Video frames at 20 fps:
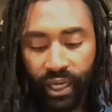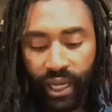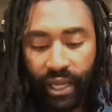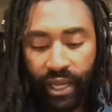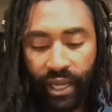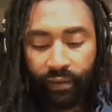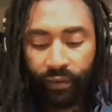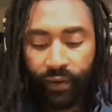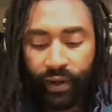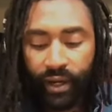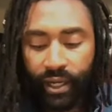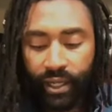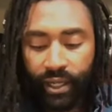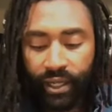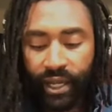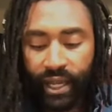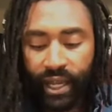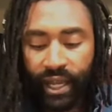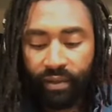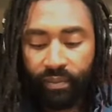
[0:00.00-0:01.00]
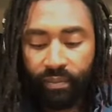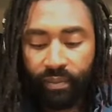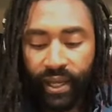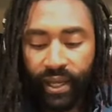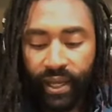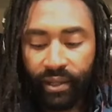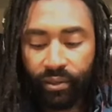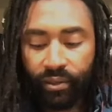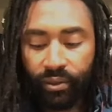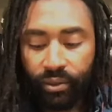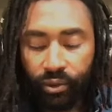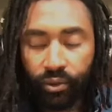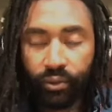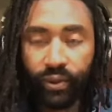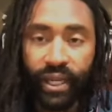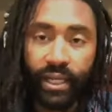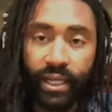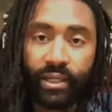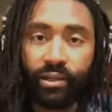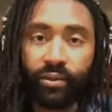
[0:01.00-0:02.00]
had a friend that I have met through
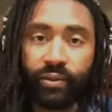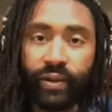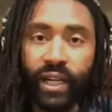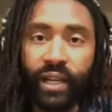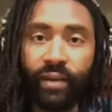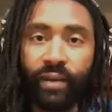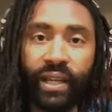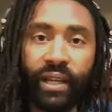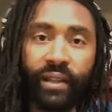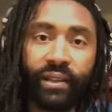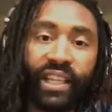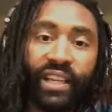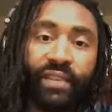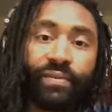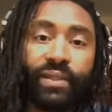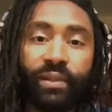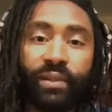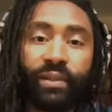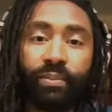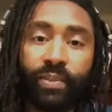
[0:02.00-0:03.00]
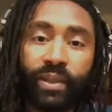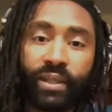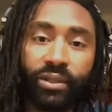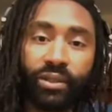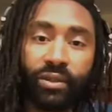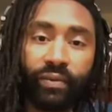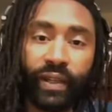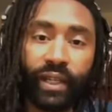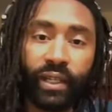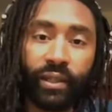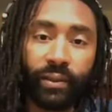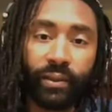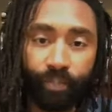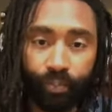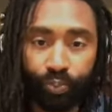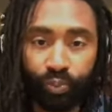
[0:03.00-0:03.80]
Instagram that lives in Pennsylvania.